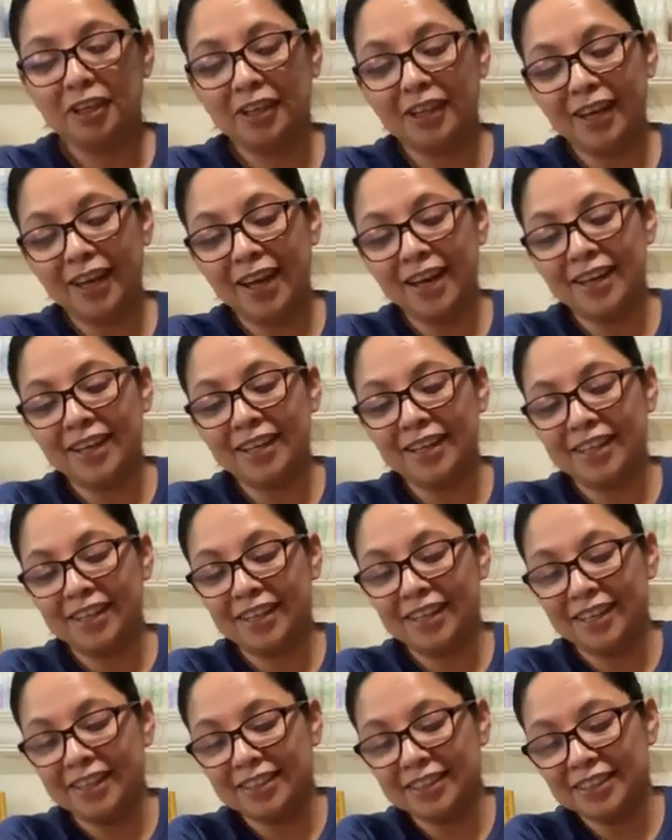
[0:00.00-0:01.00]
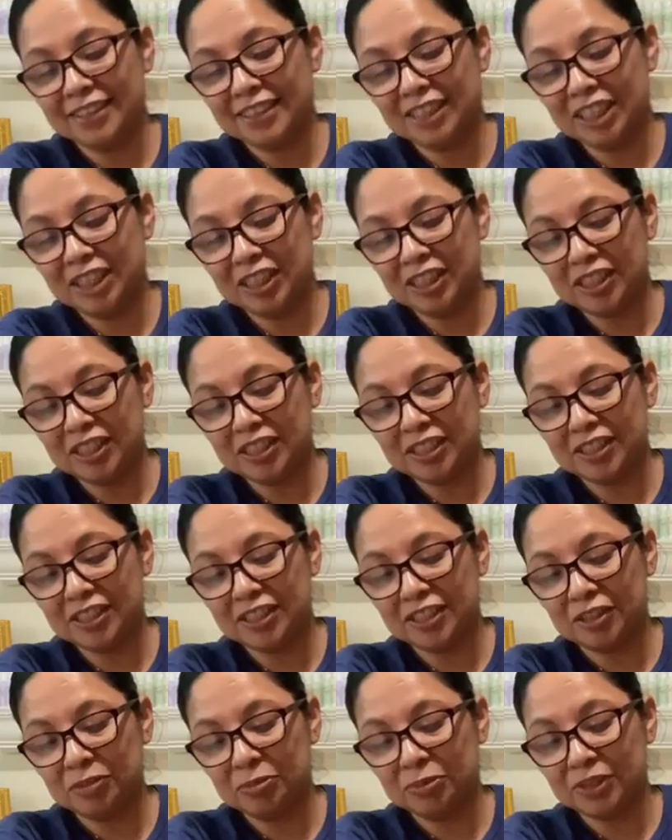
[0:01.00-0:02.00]
Yeah, it does.
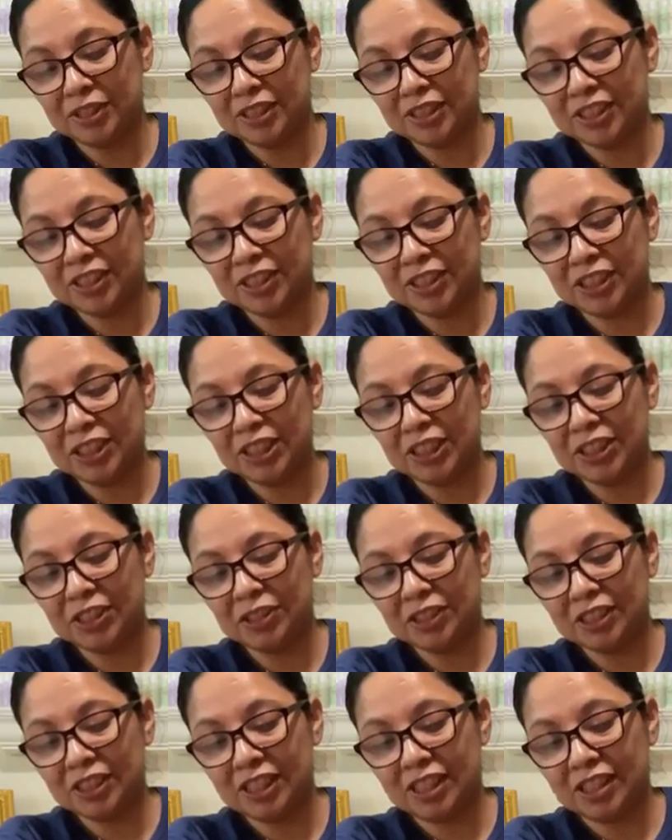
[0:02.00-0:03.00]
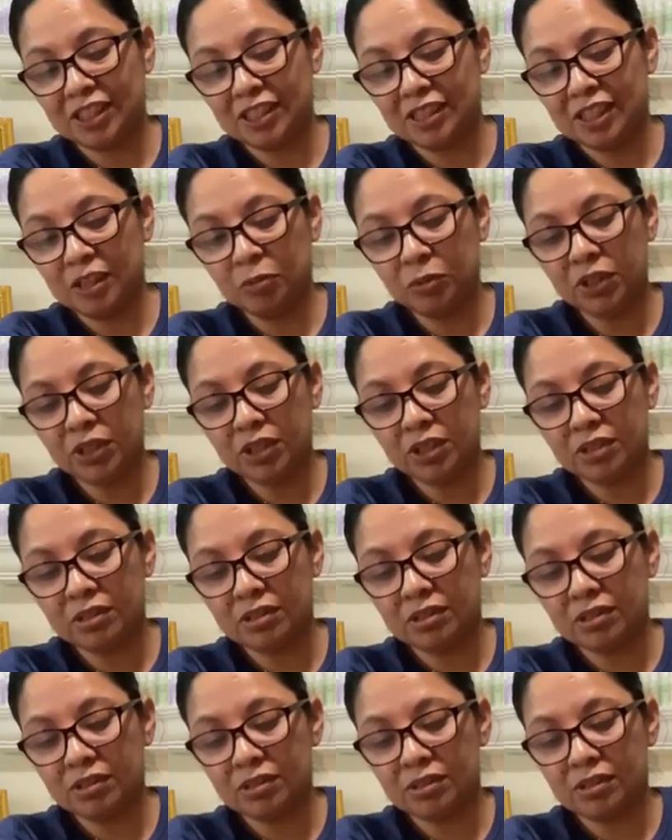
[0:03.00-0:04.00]
So I'm just going to use that. I'm going
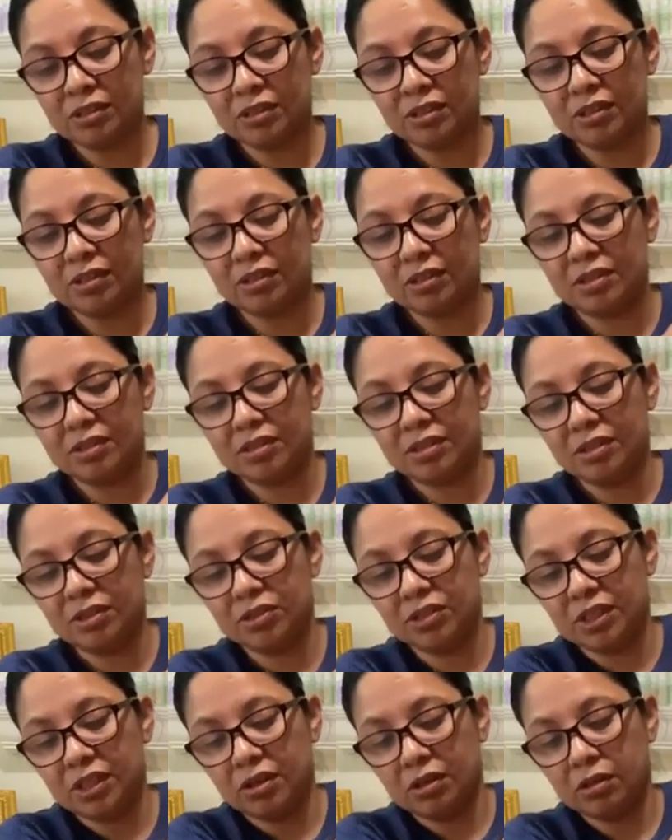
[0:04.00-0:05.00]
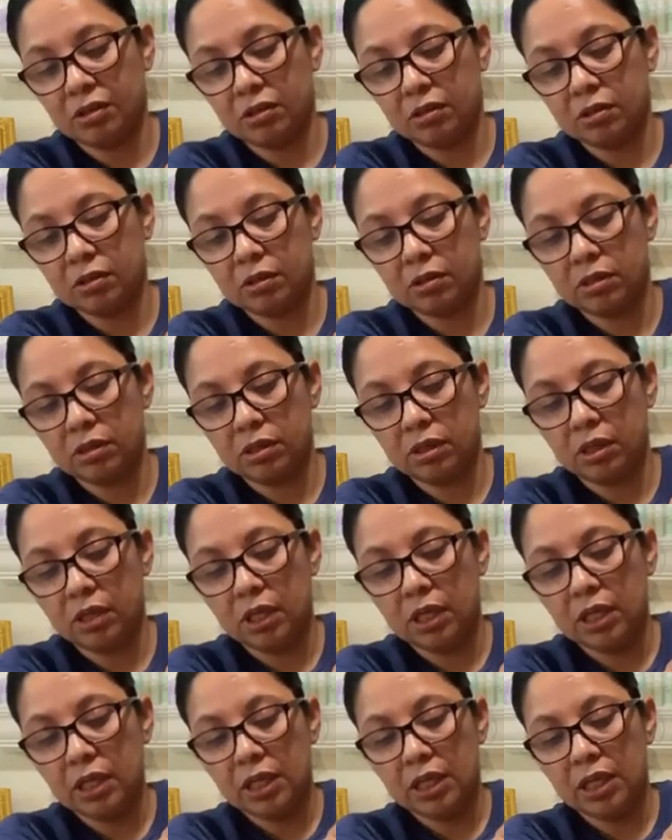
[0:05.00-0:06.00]
to use it all.
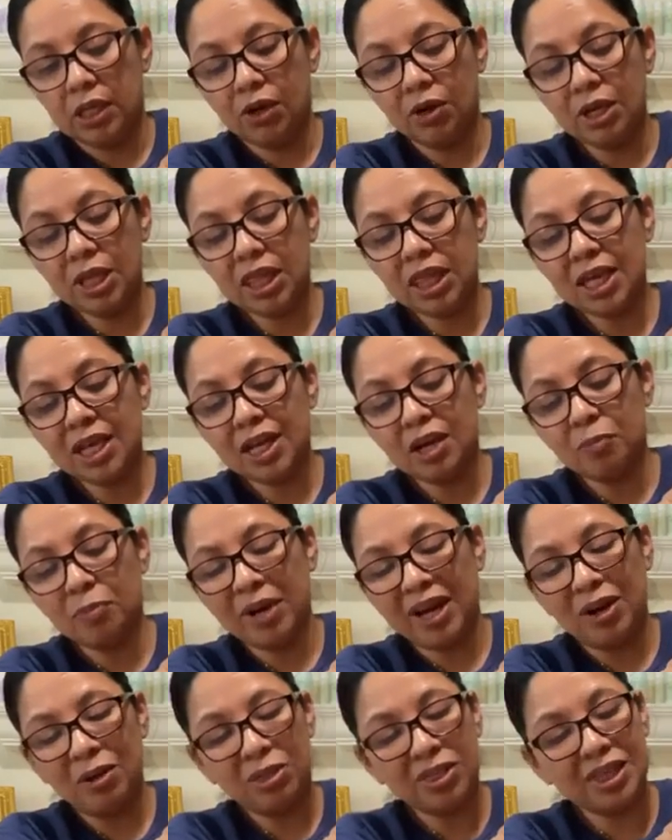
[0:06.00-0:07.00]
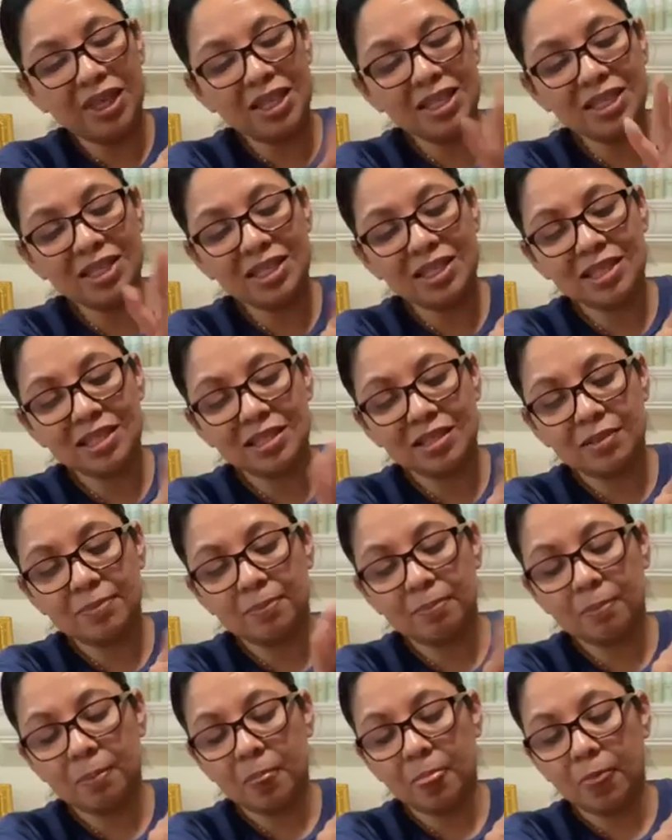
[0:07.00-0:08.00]
The only thing about this,
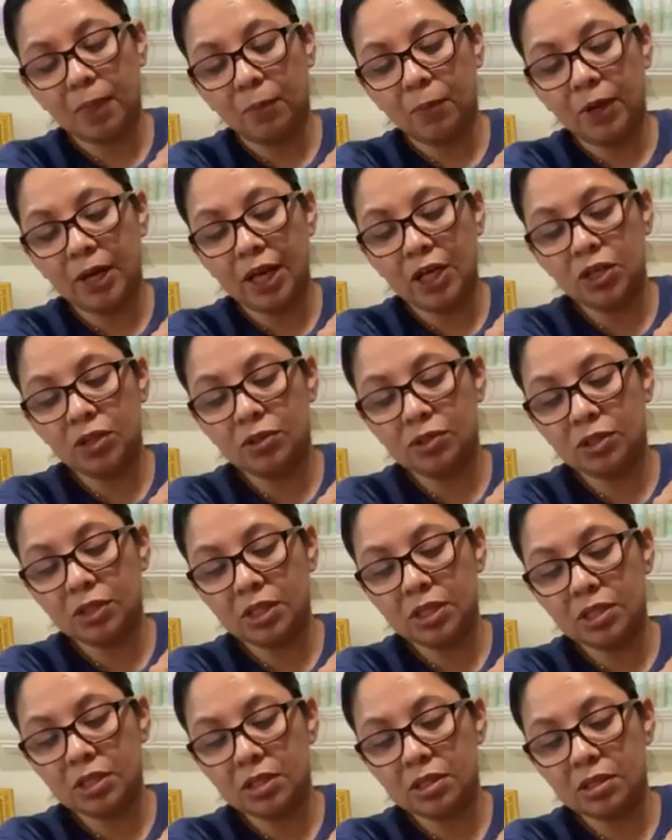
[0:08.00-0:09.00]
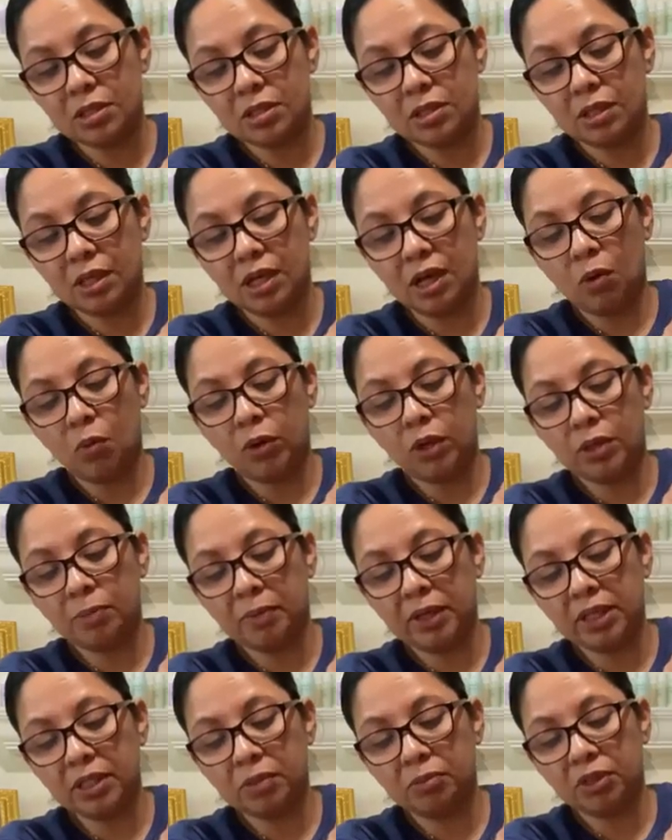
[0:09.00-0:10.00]
when I use this and I want
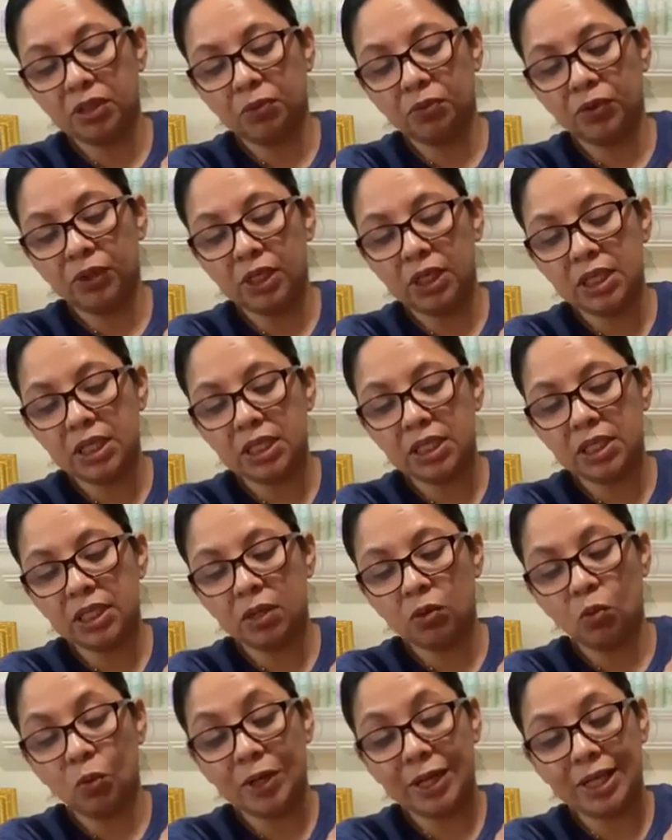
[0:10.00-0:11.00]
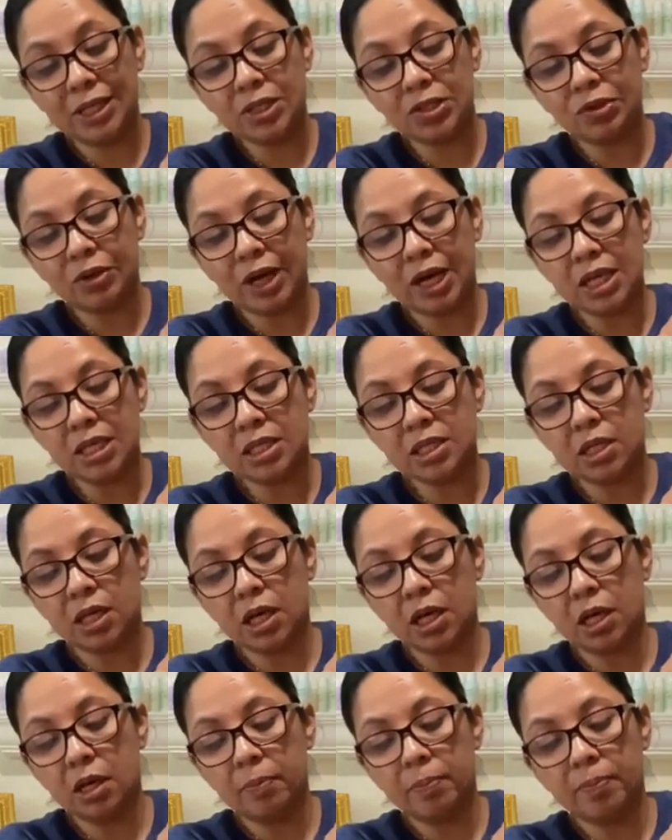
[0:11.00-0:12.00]
to make something realistic, when it
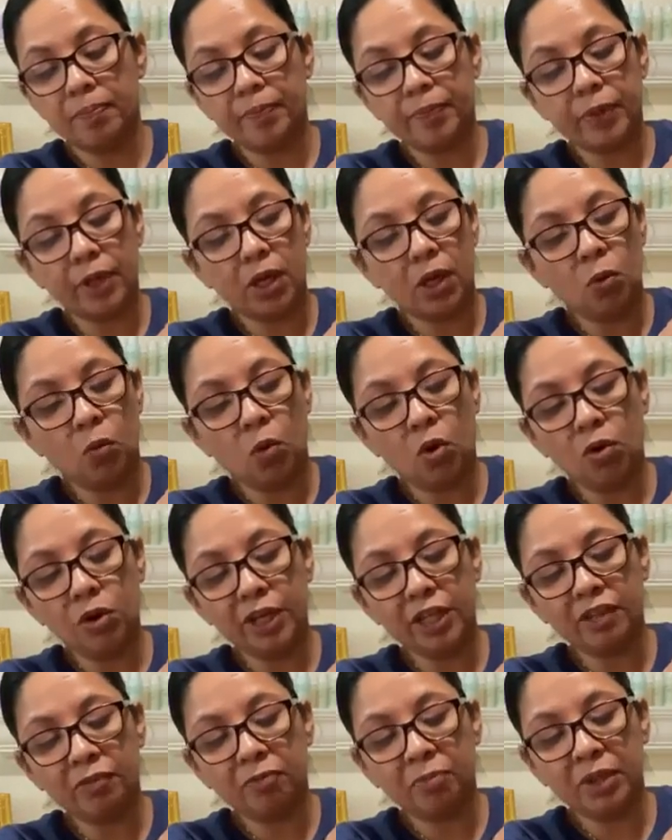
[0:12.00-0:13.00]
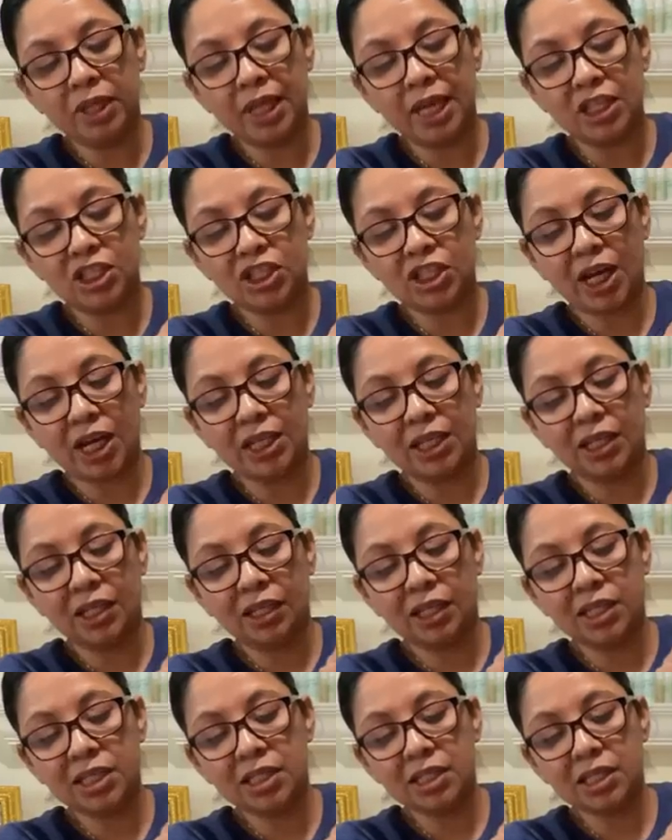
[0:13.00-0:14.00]
dries up, it won't give me that
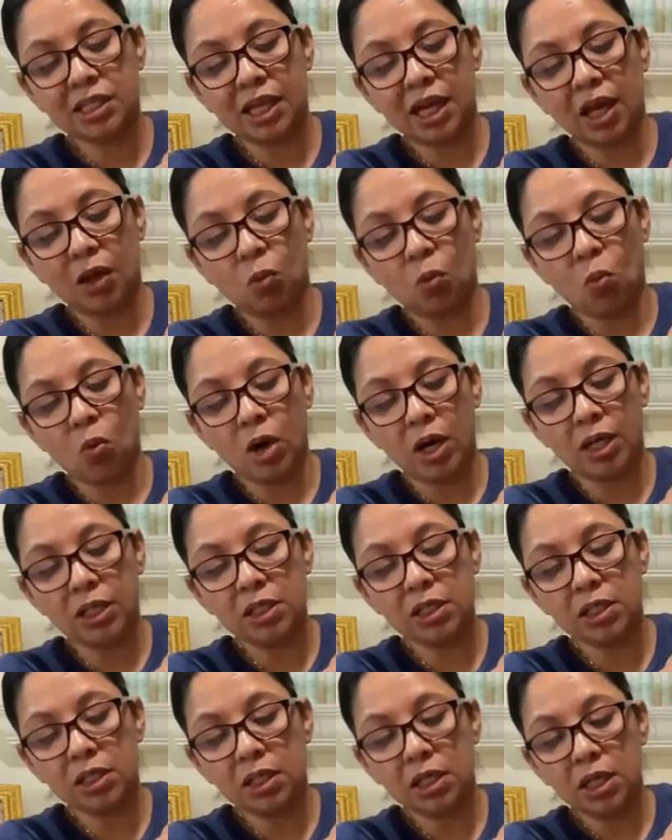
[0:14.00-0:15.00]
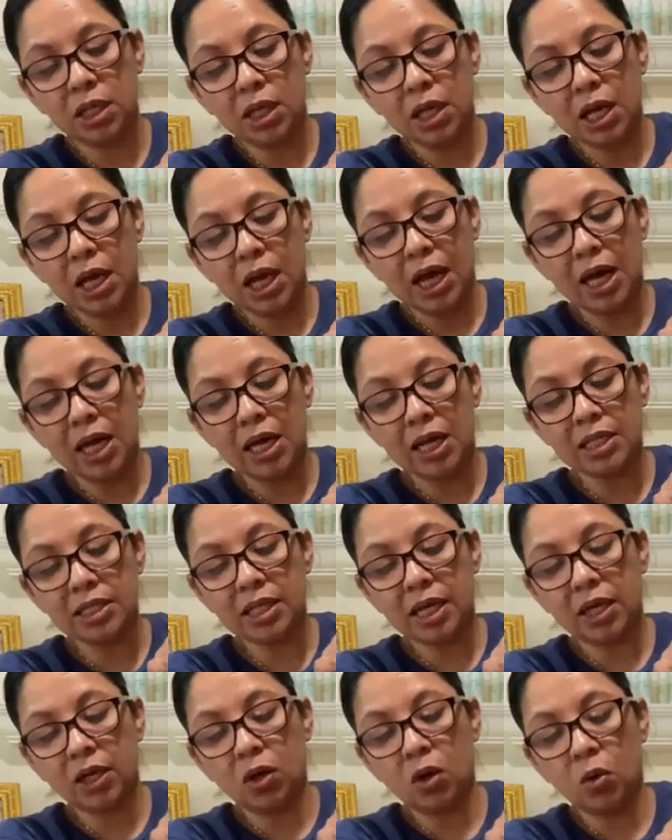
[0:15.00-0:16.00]
shininess that I want
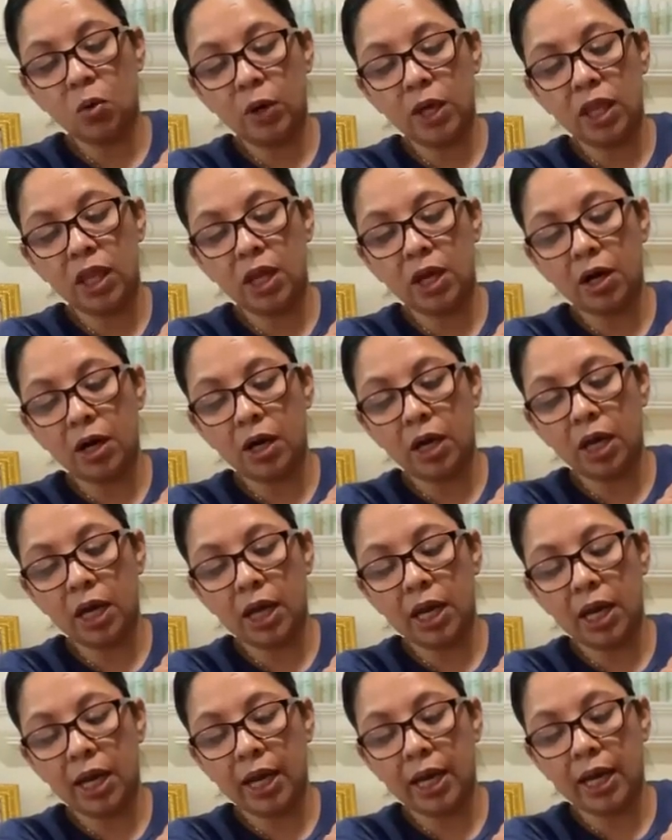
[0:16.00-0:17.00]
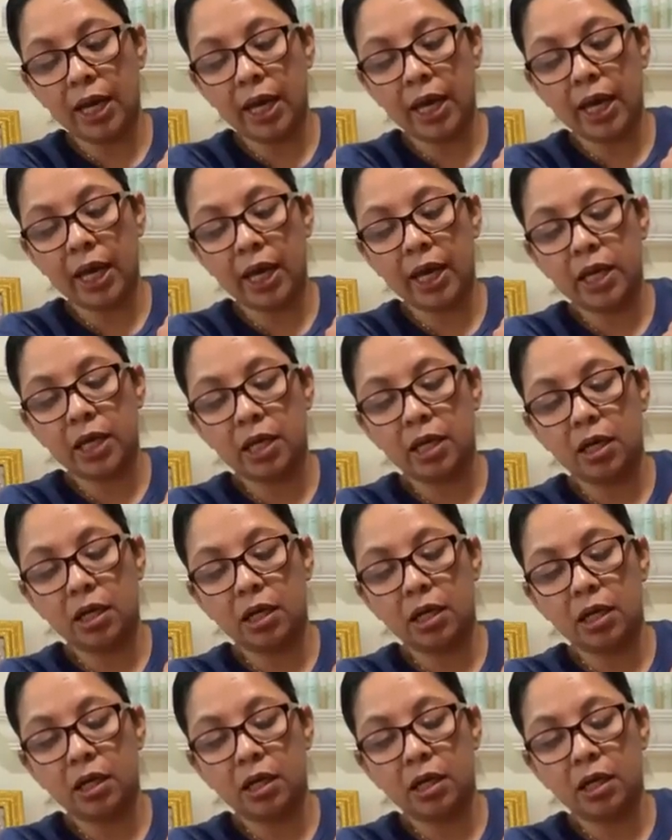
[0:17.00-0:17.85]
unless I go in there and I add